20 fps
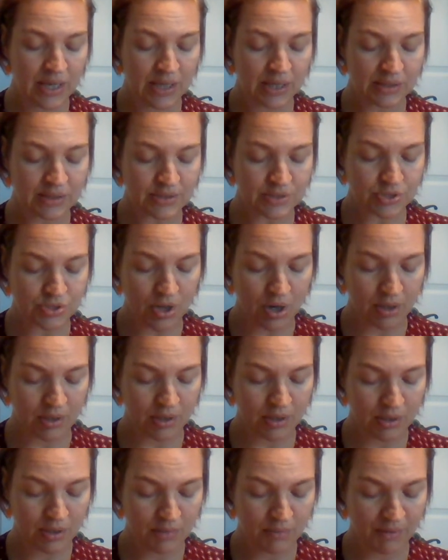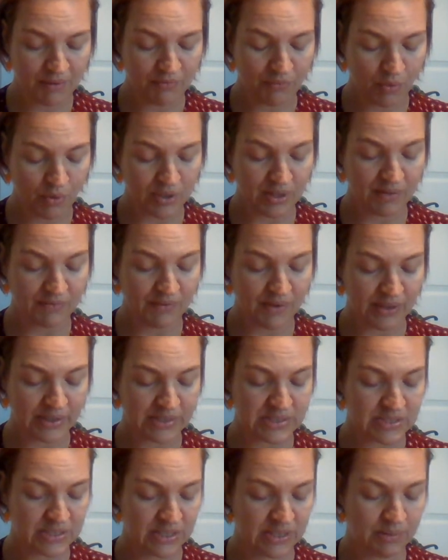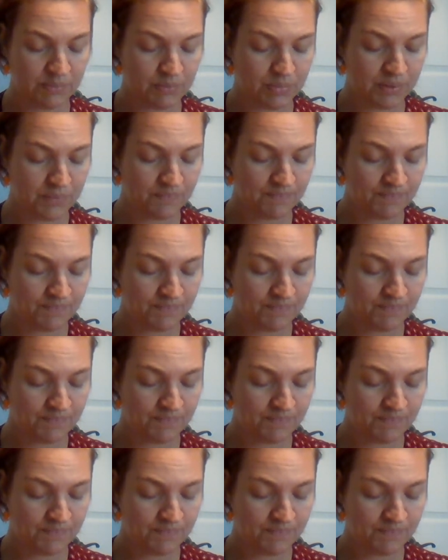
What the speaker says: in the dark before they fell asleep,